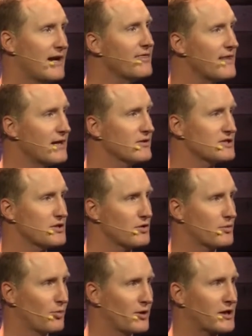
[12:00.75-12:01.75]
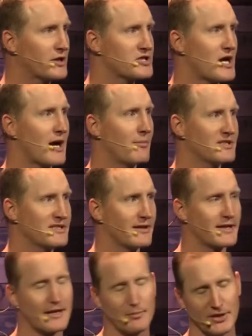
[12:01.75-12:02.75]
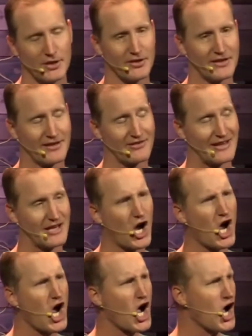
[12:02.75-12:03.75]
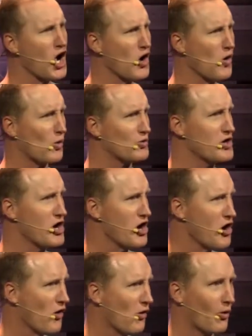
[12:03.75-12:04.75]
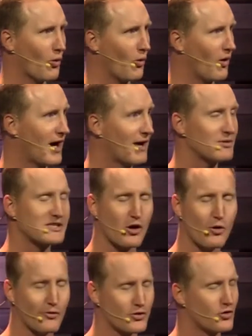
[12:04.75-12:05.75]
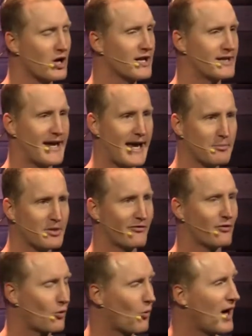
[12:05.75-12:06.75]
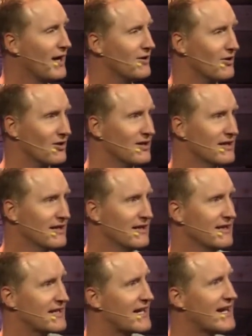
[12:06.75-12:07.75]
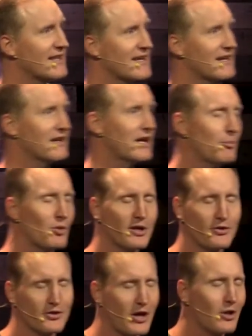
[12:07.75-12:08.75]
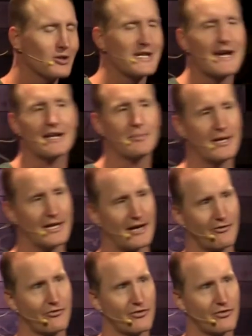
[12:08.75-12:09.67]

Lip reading: thought I was doing a pretty good job until I got a bill. And I was like, oh, no. I was overdrawn and had been for a while. And I had like a couple $100s I had to pay off.